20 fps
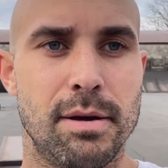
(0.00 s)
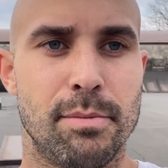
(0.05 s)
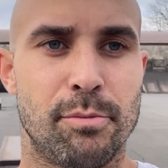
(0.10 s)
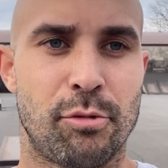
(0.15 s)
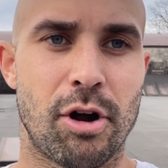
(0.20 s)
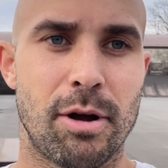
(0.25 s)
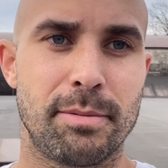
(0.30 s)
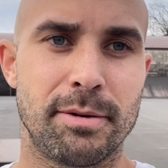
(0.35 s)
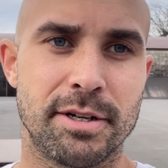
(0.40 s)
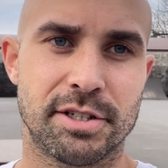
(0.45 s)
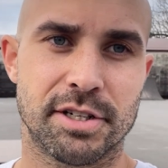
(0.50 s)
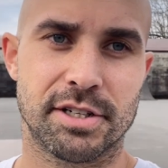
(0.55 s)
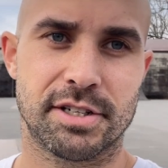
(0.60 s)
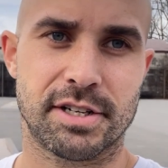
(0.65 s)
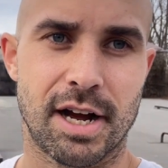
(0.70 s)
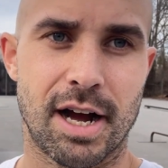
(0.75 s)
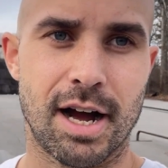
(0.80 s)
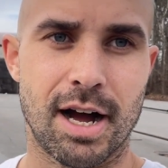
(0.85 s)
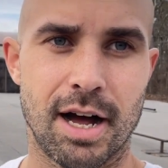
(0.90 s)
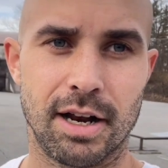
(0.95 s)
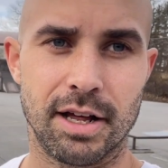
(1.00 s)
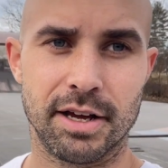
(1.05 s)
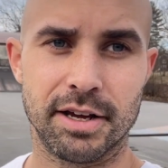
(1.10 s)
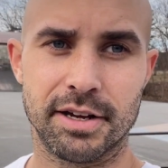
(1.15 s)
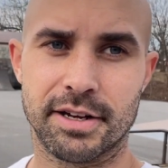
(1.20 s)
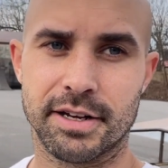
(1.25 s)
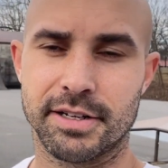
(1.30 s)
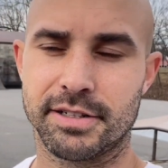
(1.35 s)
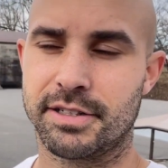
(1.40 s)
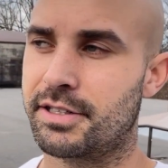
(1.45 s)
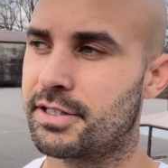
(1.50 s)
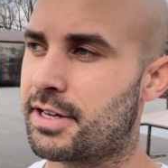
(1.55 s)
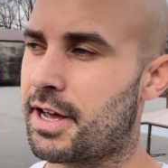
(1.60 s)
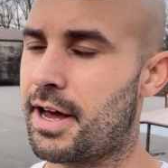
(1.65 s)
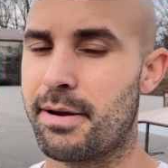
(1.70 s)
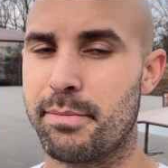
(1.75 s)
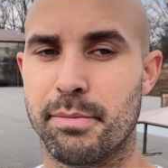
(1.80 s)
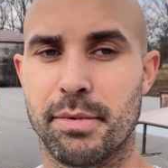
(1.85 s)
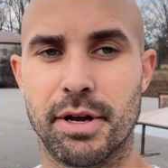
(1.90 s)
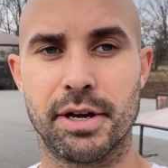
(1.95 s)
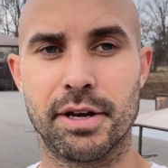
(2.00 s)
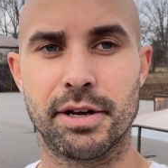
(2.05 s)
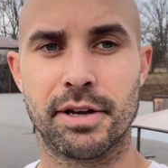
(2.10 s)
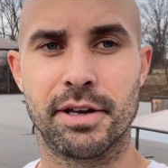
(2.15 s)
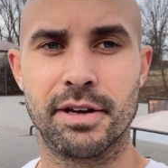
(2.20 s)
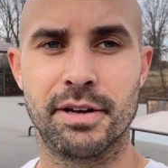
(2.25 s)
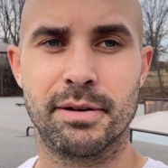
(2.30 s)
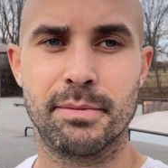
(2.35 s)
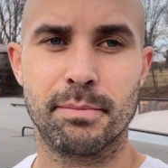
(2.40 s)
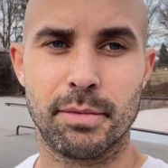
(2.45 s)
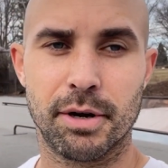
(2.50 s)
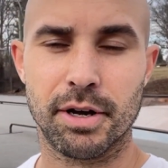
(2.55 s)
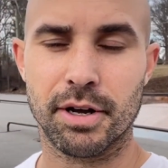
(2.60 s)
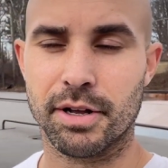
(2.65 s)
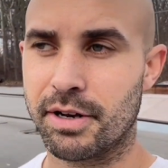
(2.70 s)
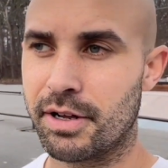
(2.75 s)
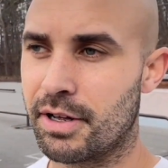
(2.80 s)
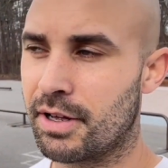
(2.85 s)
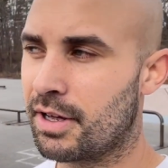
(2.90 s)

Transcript: Probably just a ollie because it's kind of big, but